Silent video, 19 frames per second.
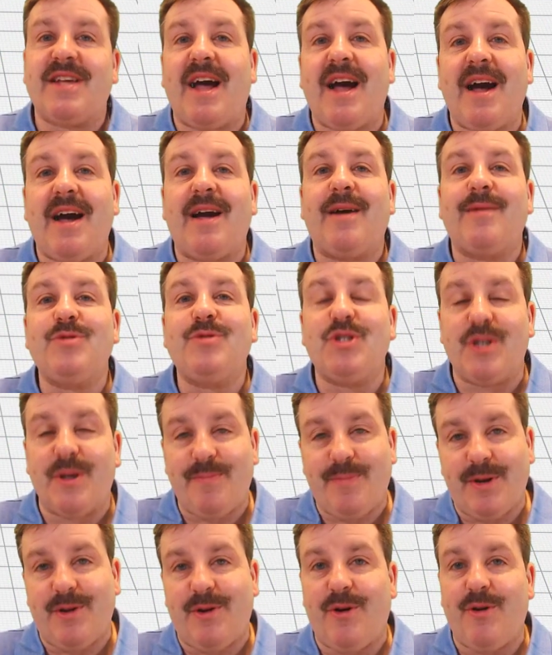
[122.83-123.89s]
I'm
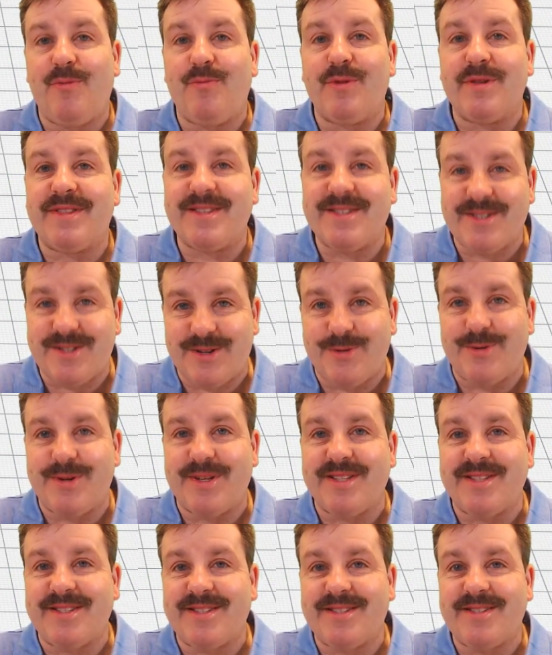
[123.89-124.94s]
shipping home with the
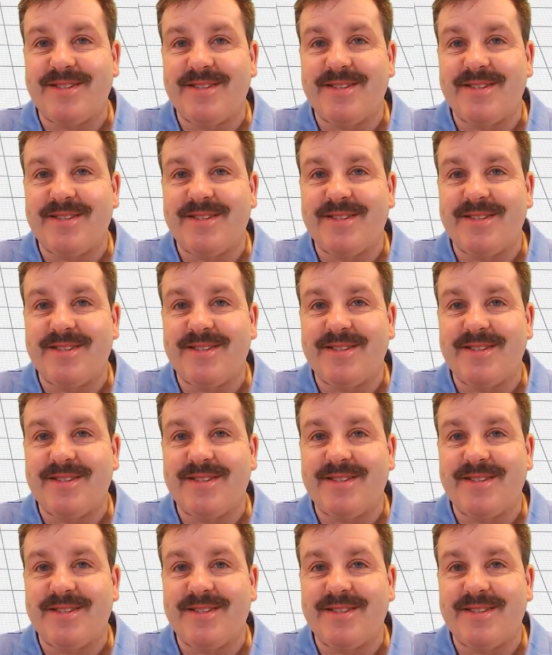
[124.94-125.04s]
students.